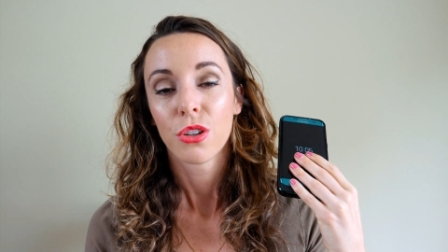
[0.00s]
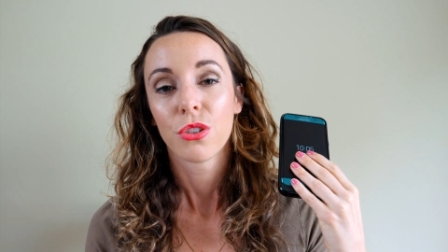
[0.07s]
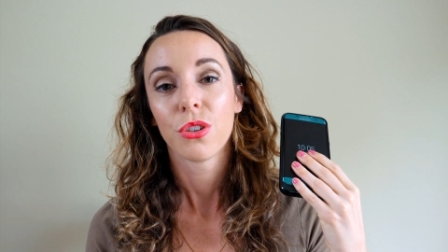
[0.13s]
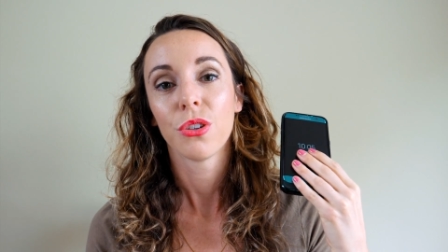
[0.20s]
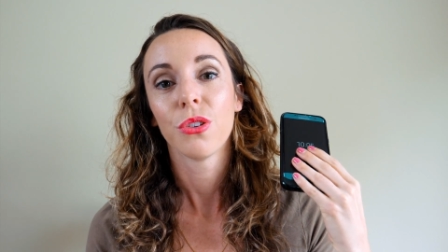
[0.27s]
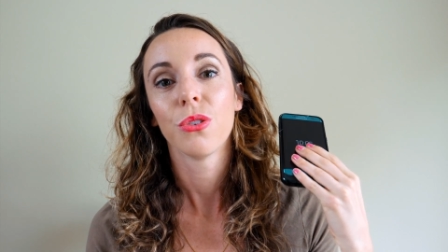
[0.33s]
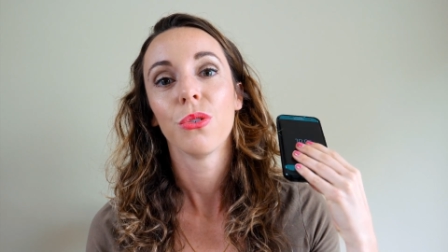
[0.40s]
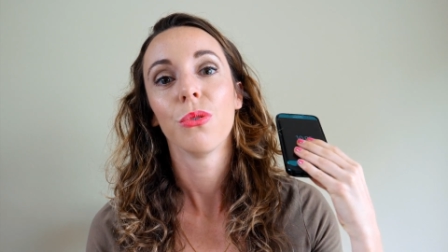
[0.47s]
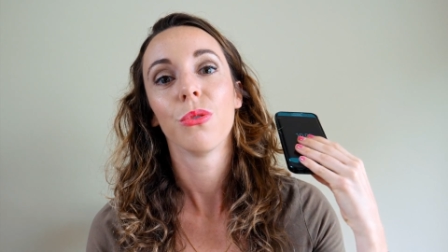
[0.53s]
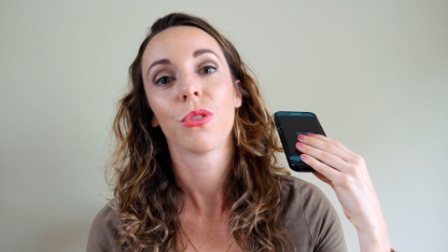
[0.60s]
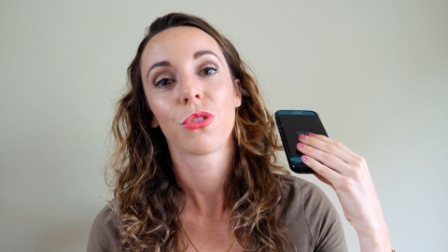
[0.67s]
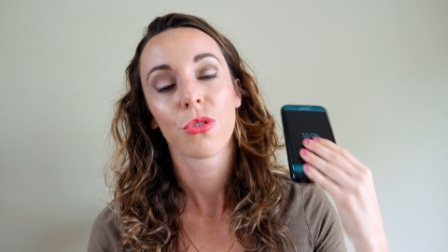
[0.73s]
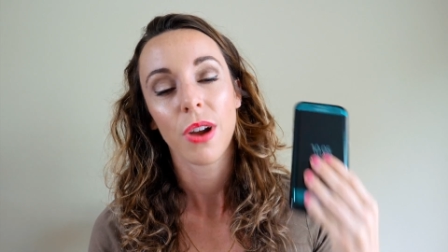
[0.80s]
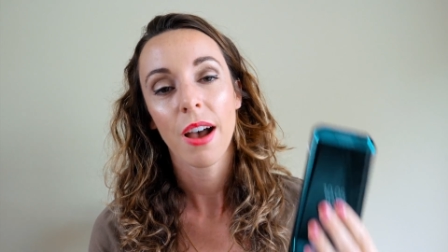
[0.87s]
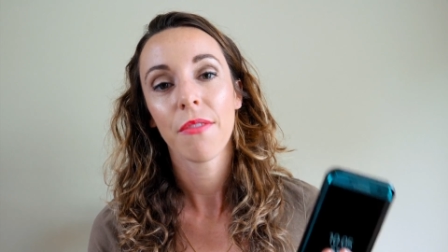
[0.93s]
to
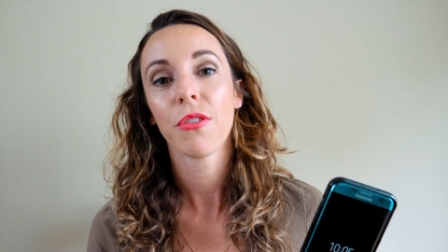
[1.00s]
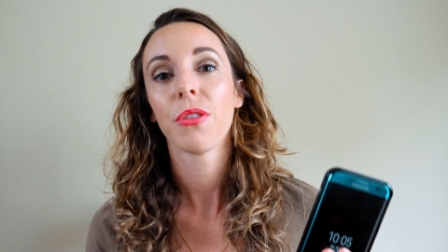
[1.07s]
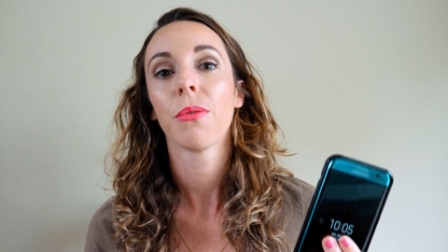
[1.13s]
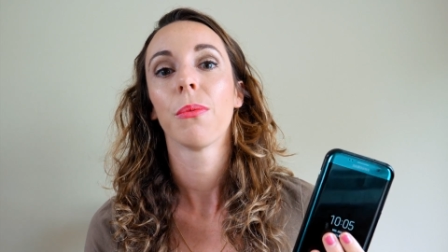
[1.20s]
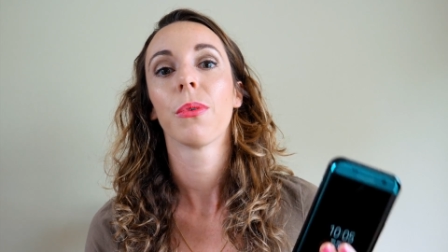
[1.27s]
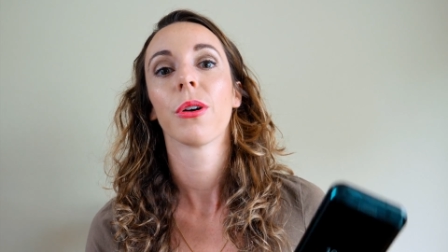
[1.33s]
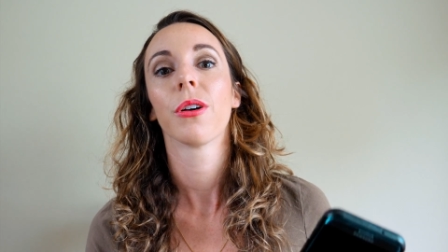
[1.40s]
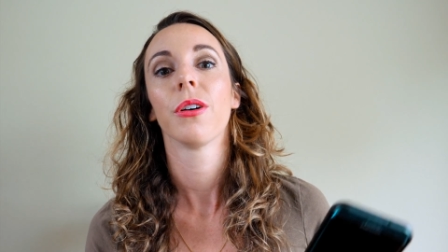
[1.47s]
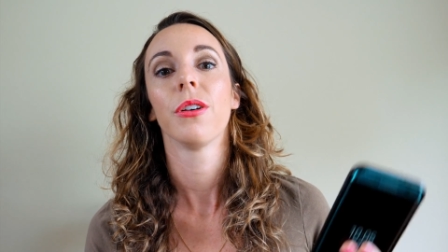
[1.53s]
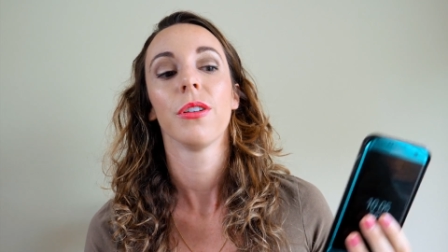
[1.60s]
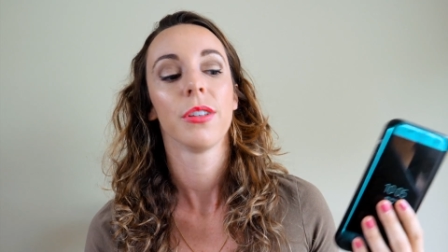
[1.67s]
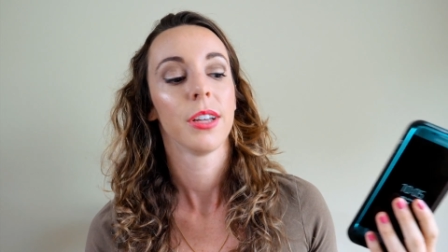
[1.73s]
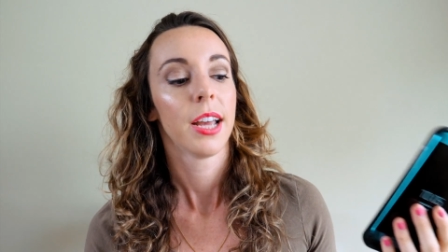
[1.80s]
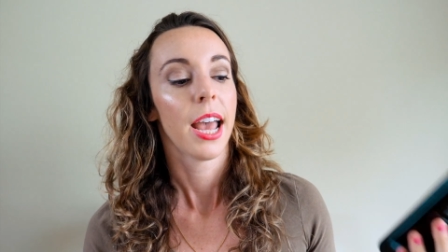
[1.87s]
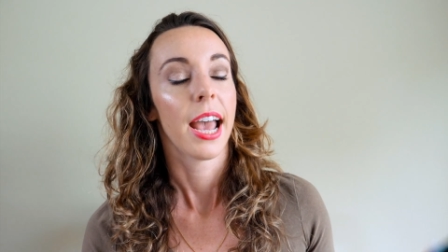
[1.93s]
travel the
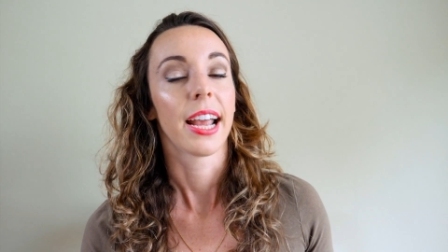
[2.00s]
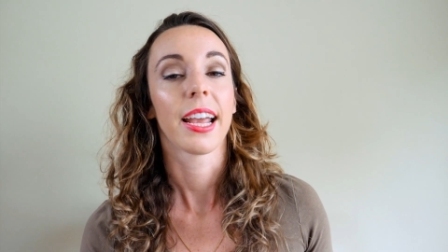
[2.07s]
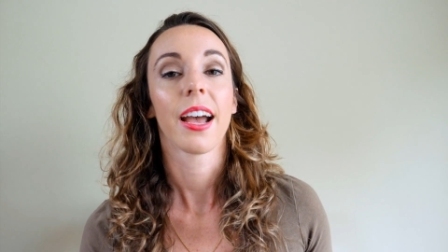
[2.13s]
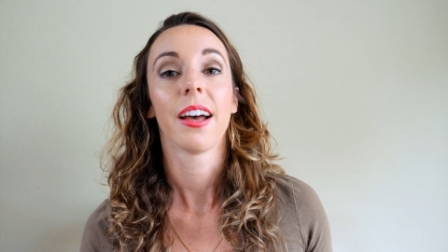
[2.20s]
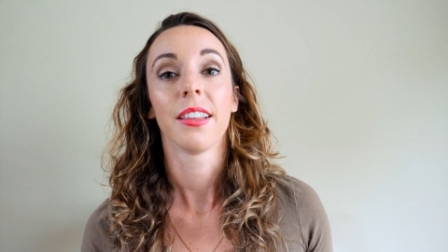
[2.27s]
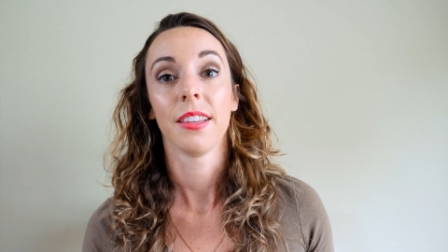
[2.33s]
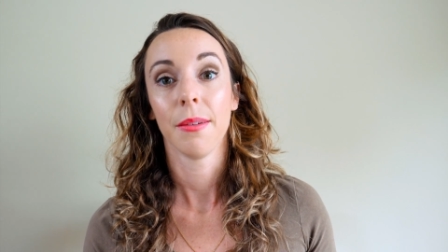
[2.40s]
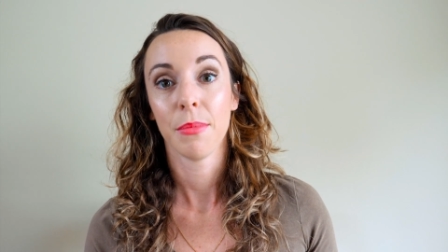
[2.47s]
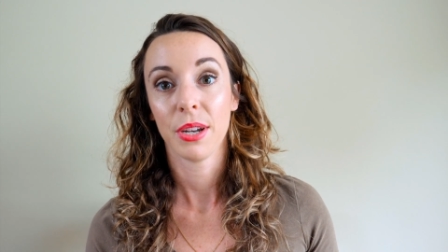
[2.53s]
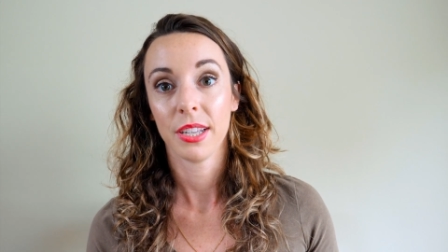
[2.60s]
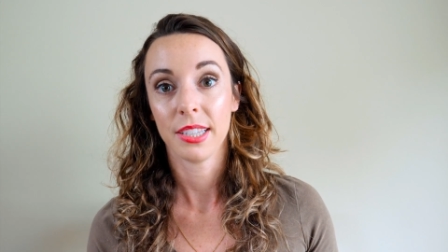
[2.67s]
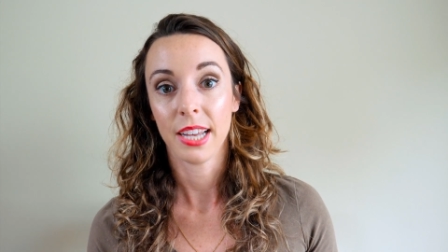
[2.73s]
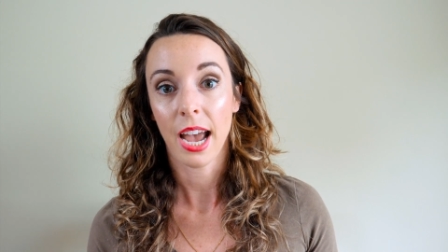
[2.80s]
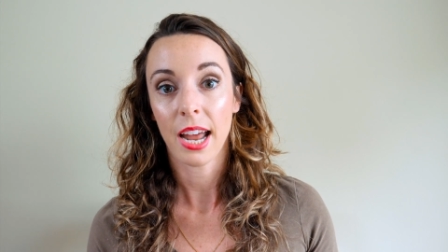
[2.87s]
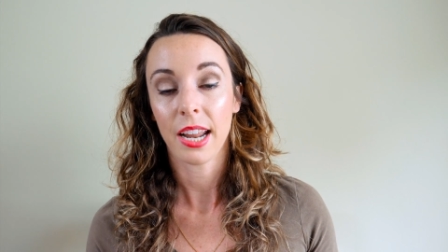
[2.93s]
world and get
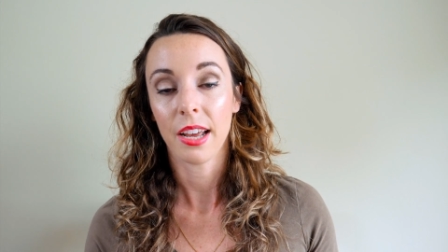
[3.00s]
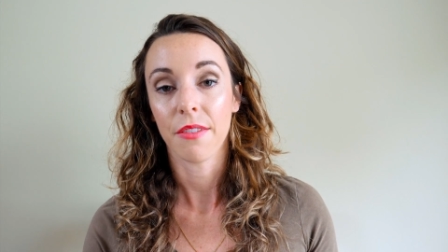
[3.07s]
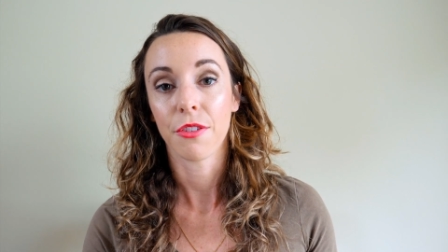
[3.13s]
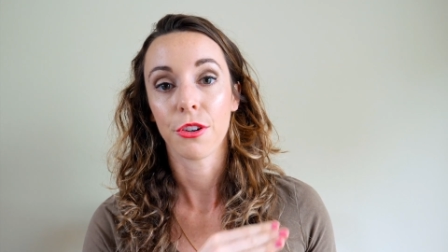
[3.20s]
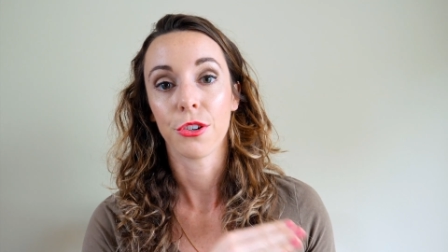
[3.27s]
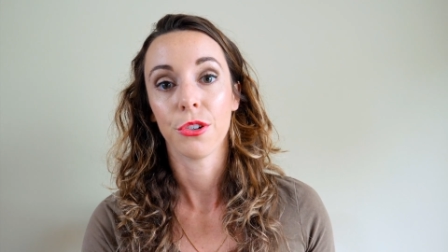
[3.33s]
unlimited data if you're